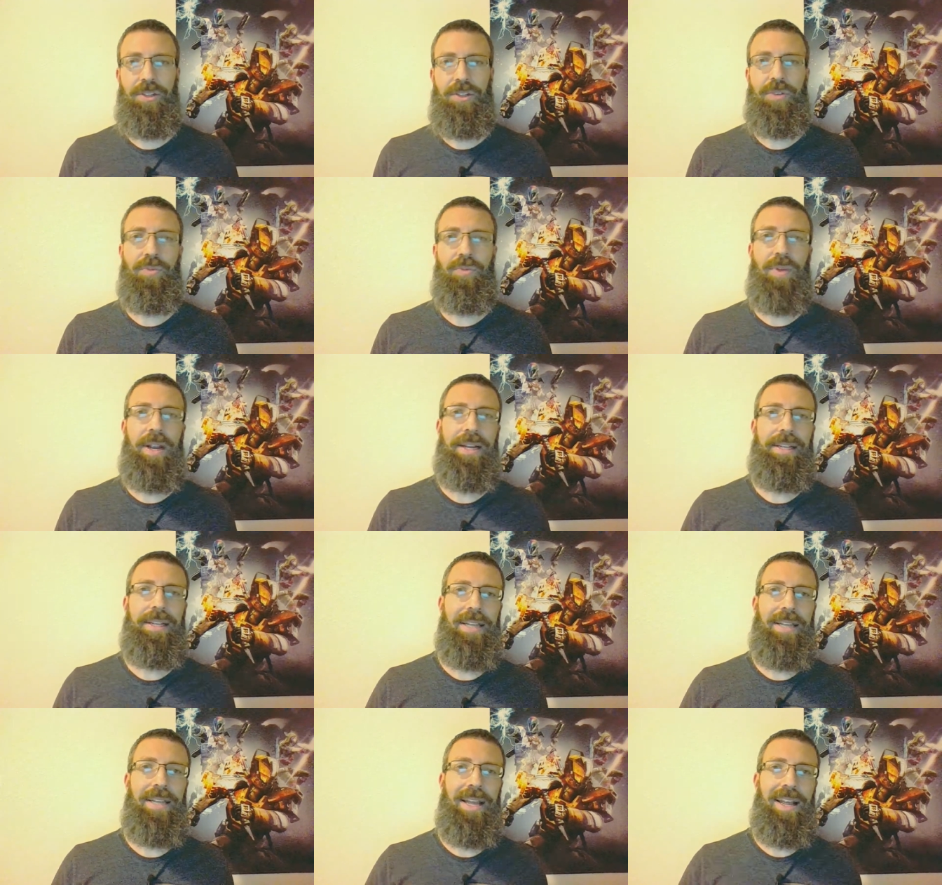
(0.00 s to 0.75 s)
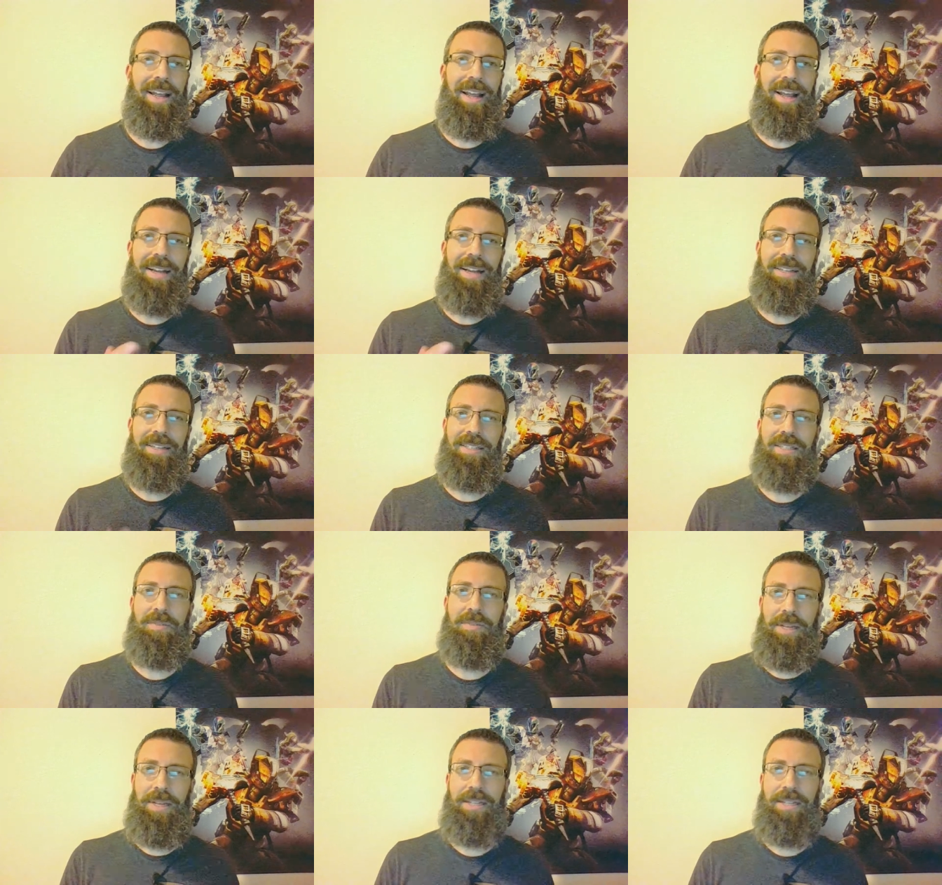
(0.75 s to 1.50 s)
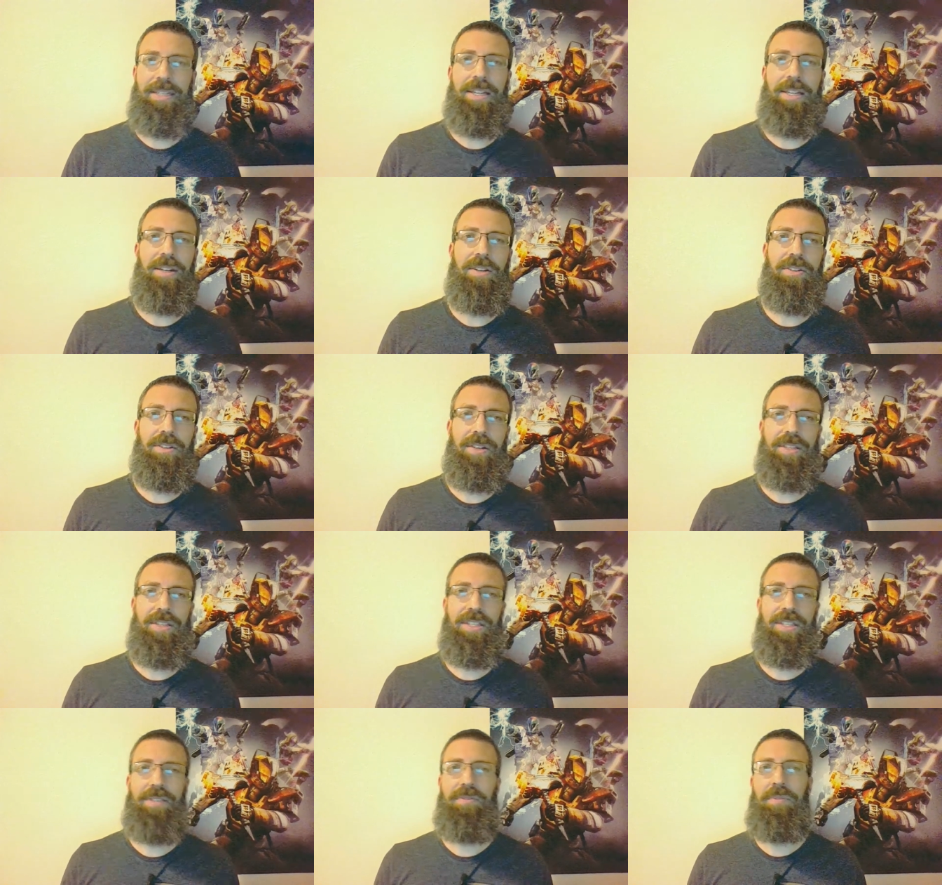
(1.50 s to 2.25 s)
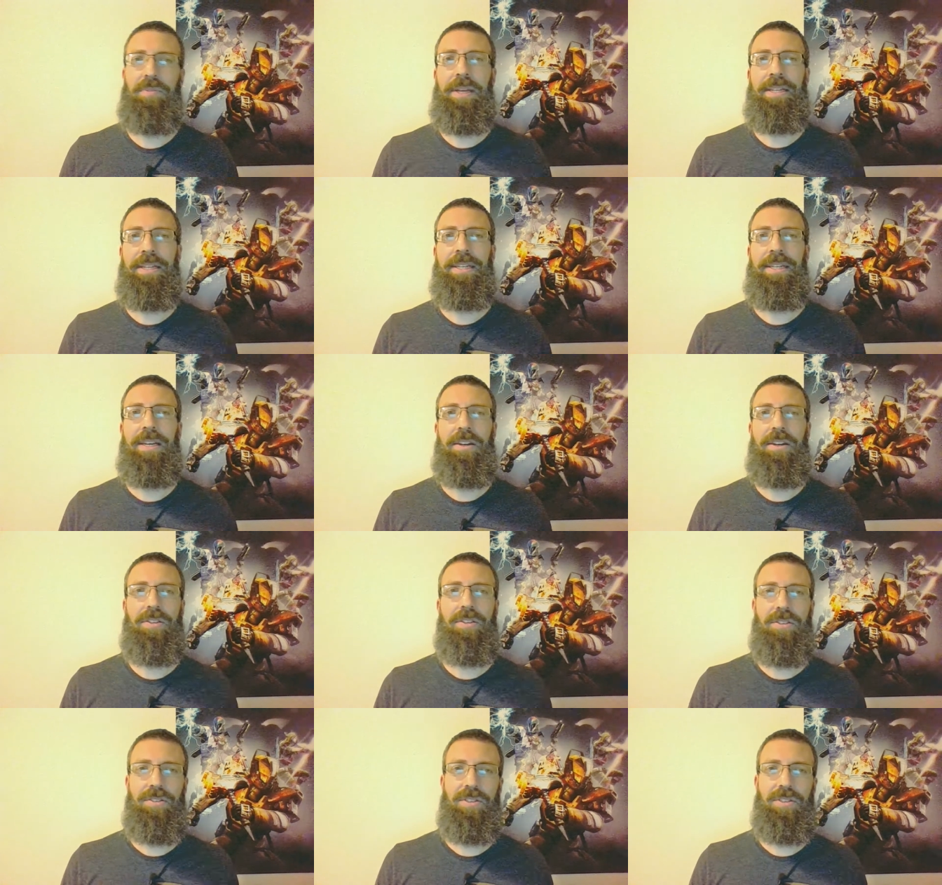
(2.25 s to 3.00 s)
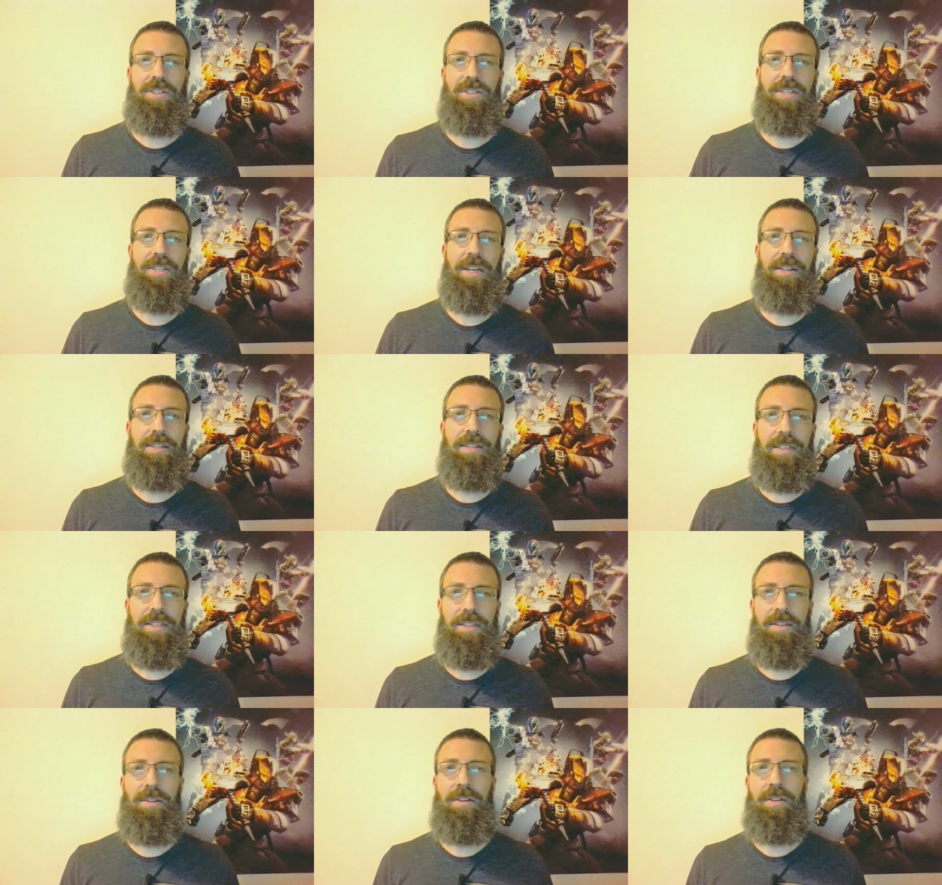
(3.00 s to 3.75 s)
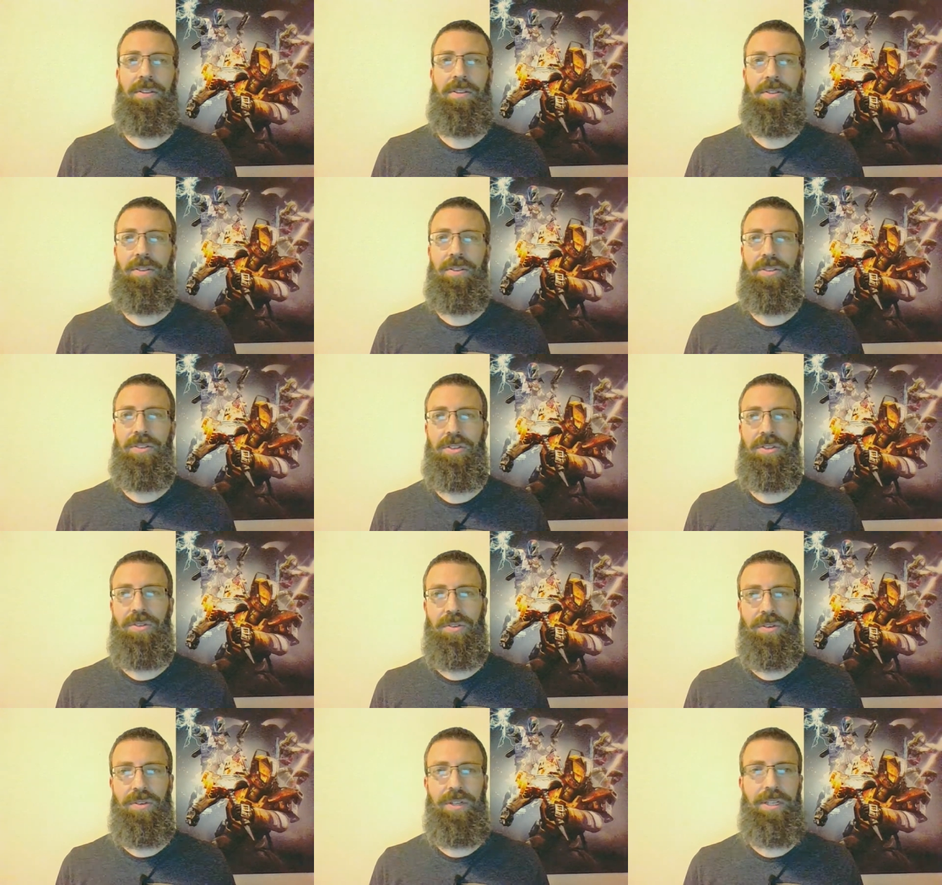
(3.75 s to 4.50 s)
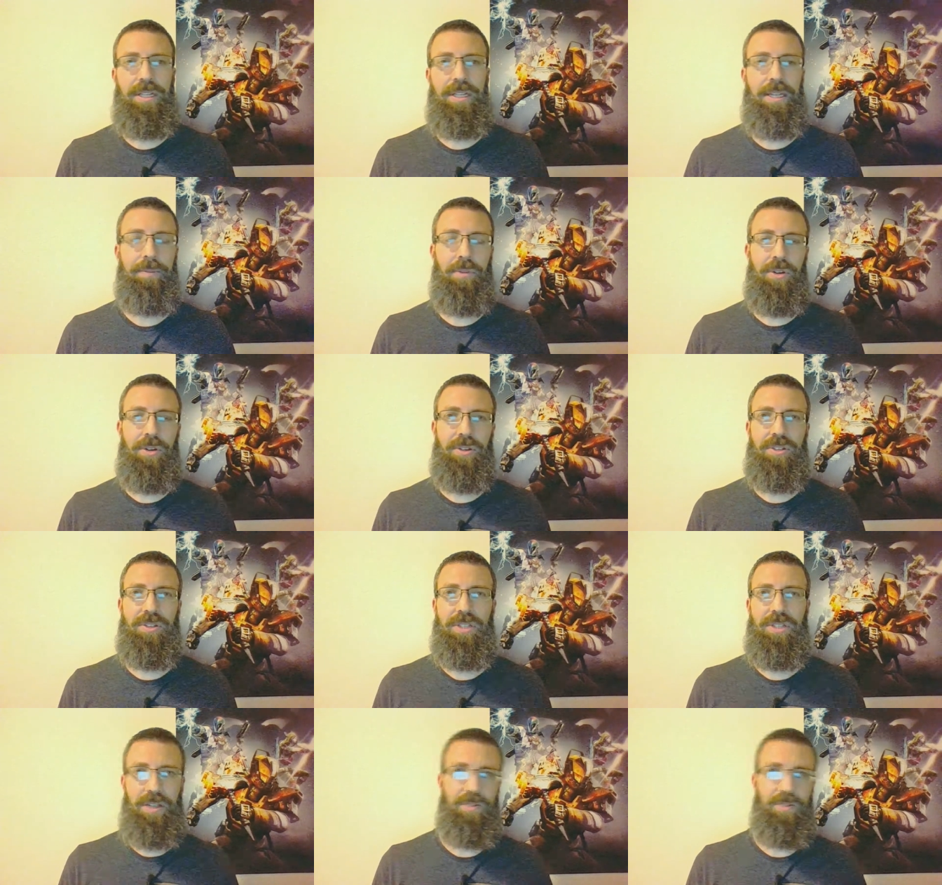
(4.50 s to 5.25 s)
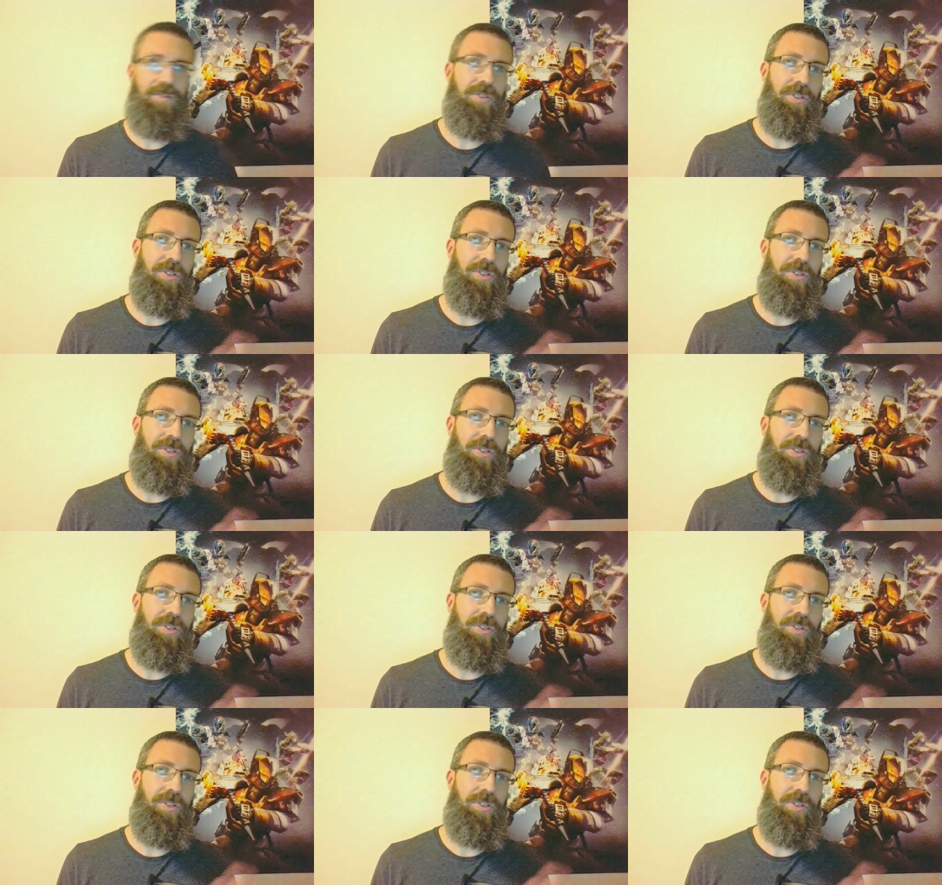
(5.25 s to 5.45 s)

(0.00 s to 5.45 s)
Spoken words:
You're writing as the main character, as if the main character is telling the story, him or herself,